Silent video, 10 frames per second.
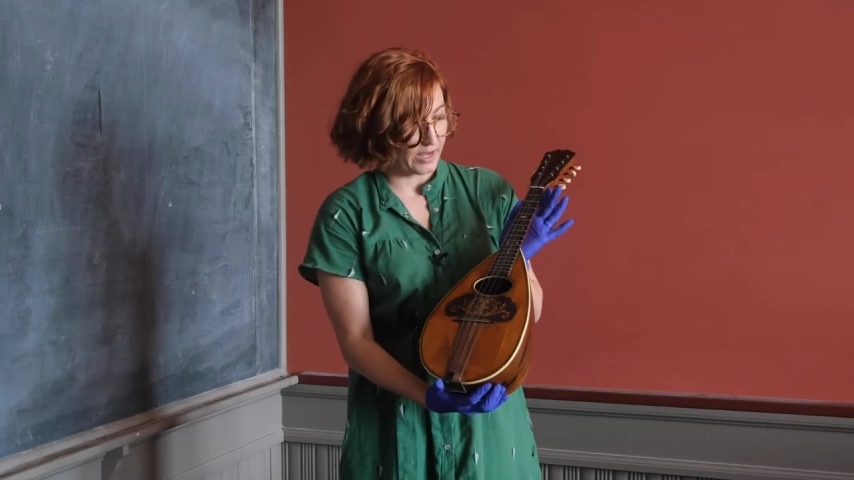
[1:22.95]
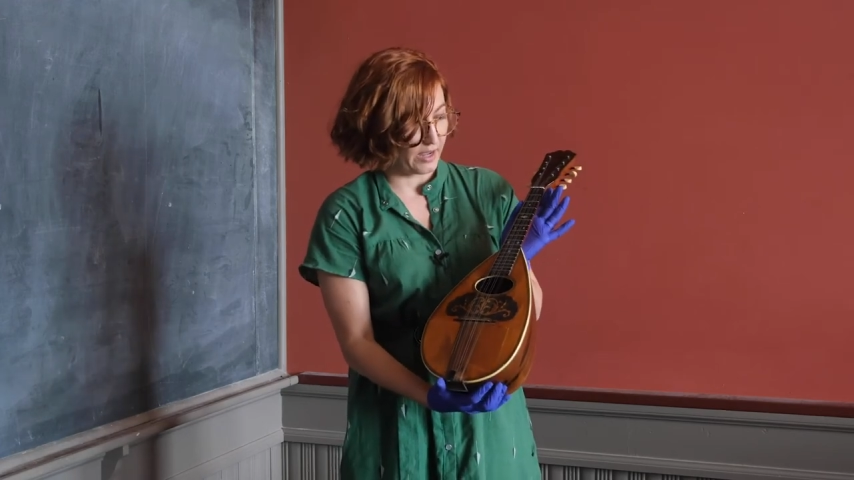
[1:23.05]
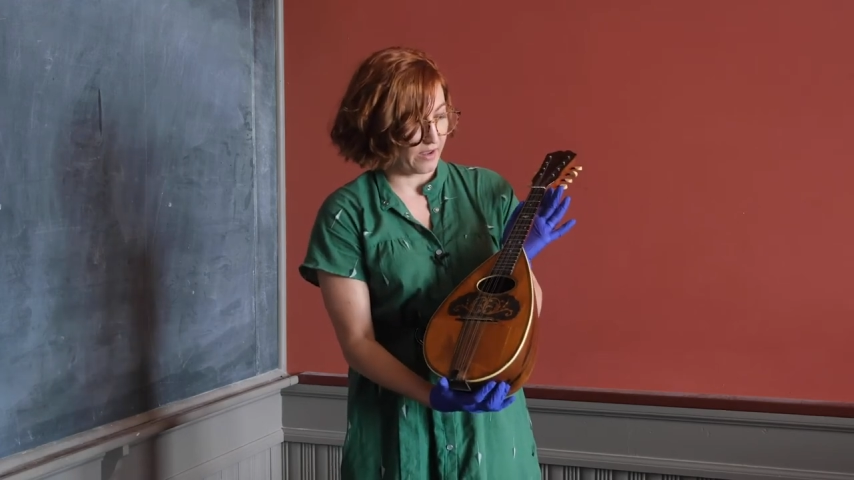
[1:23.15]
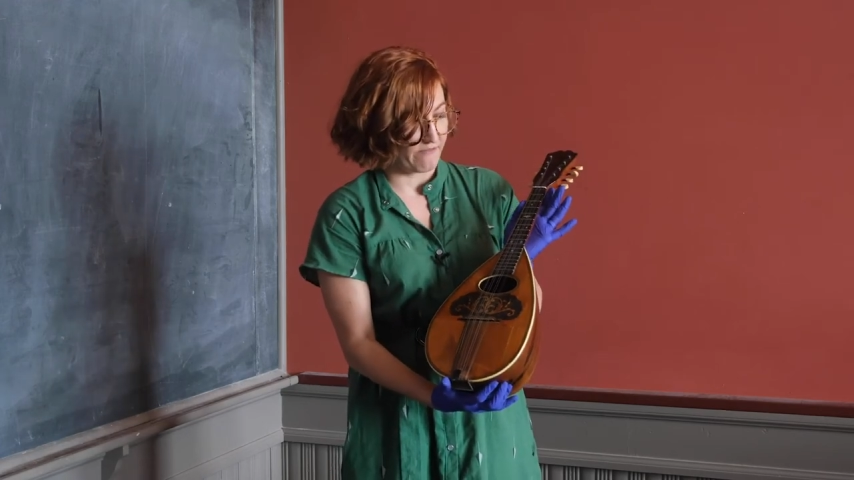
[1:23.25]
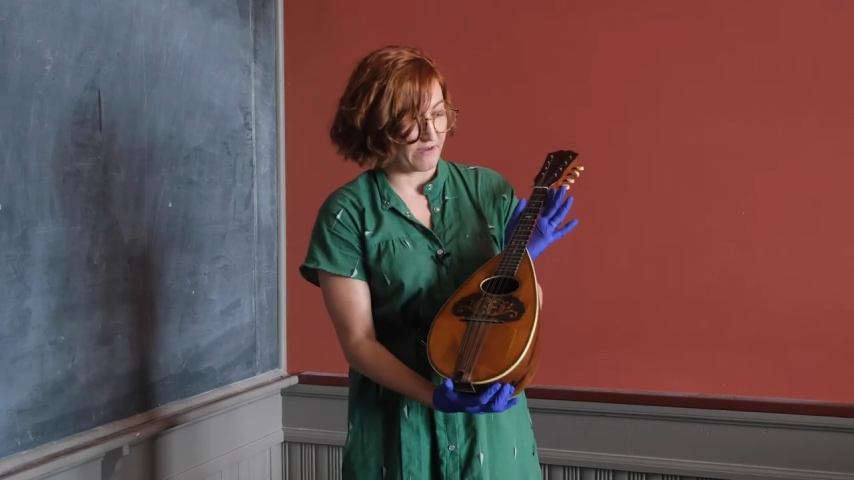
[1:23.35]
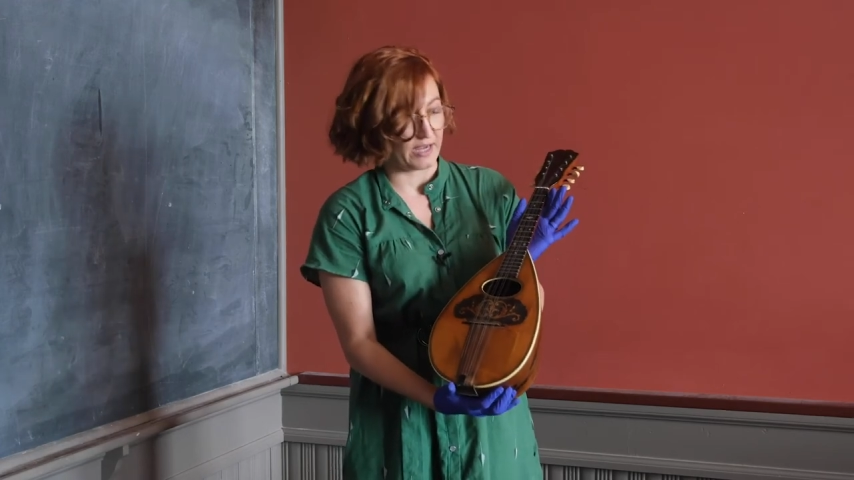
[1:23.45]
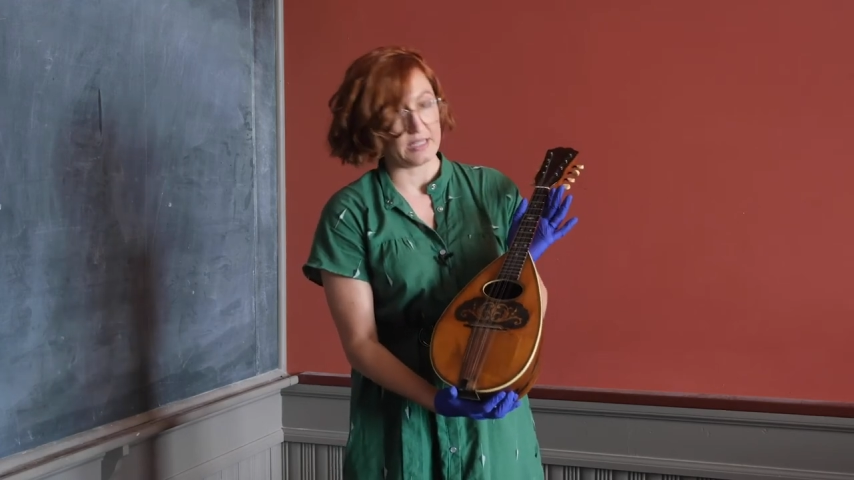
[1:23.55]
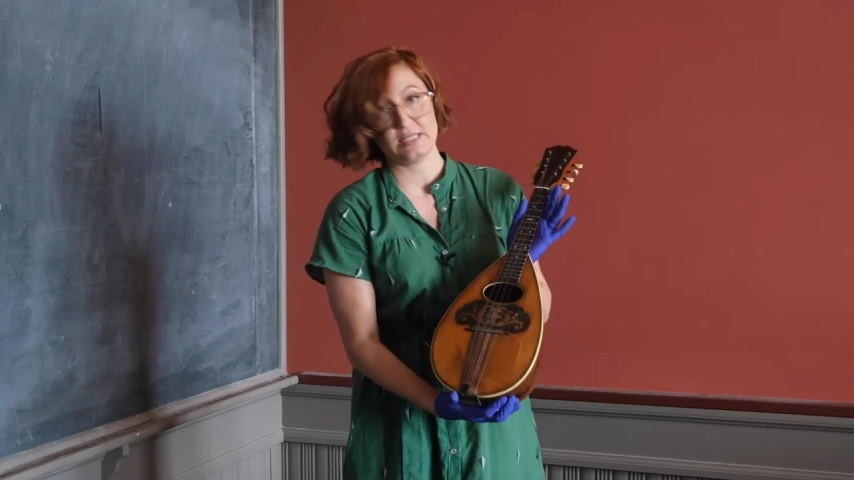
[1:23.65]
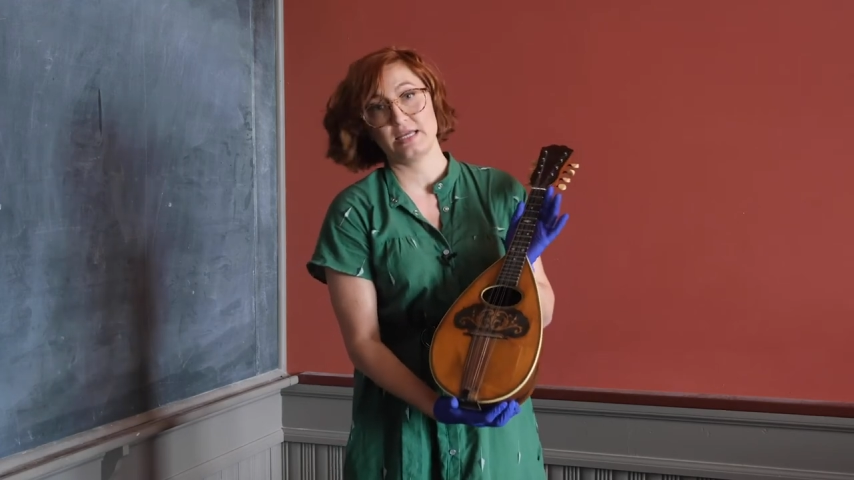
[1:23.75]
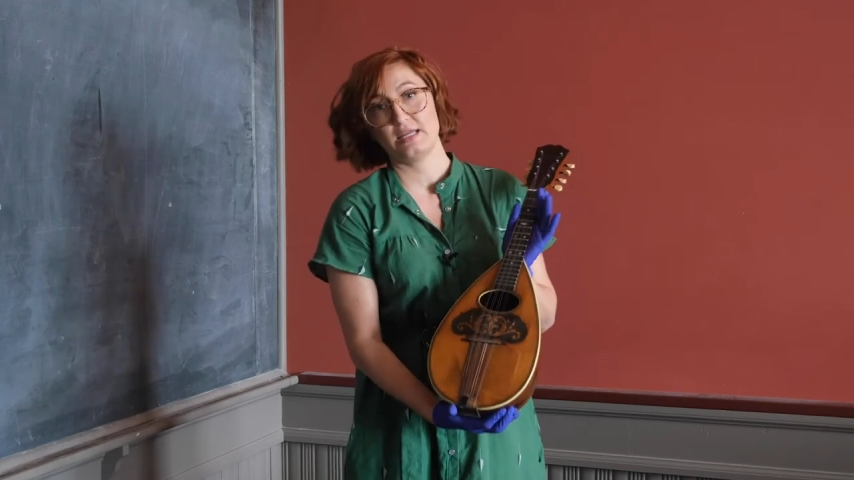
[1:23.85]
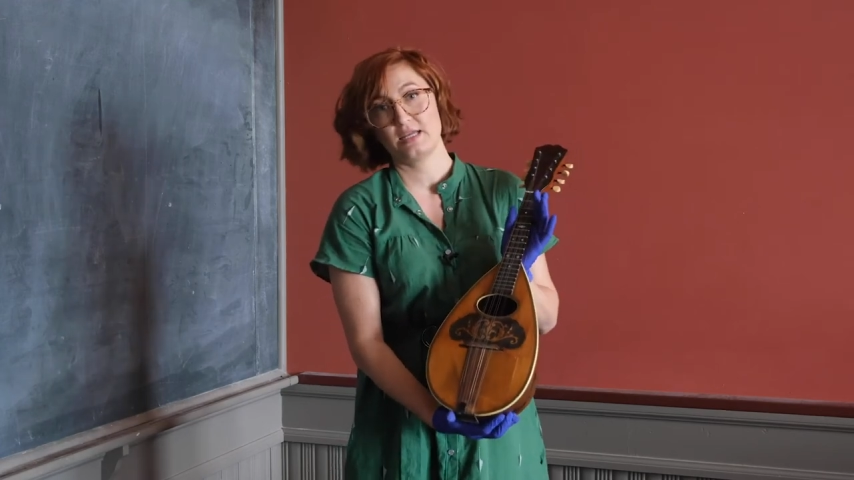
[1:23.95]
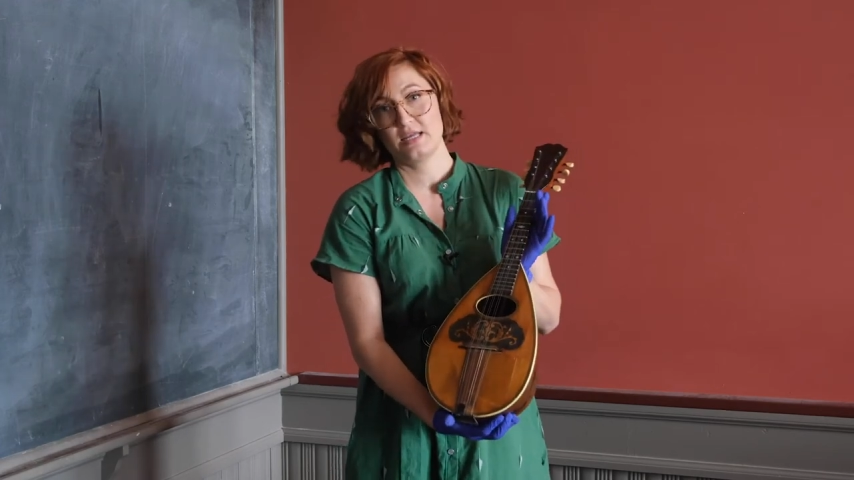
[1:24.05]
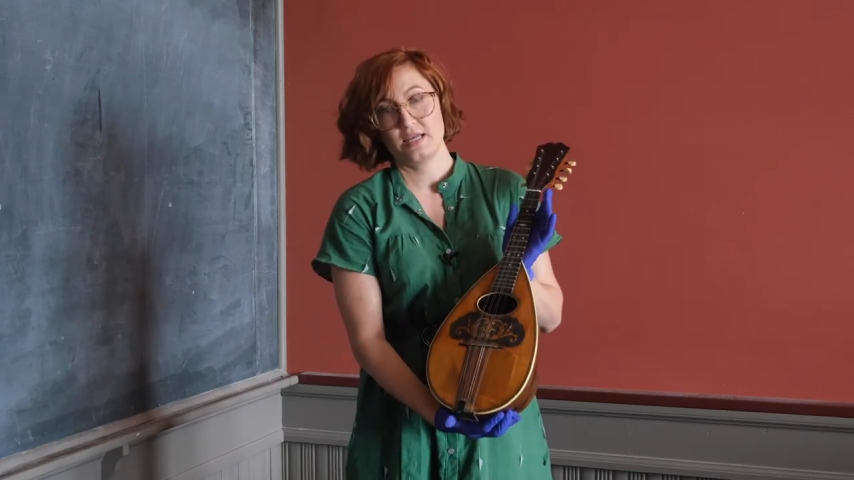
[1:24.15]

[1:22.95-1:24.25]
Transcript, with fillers: a violin.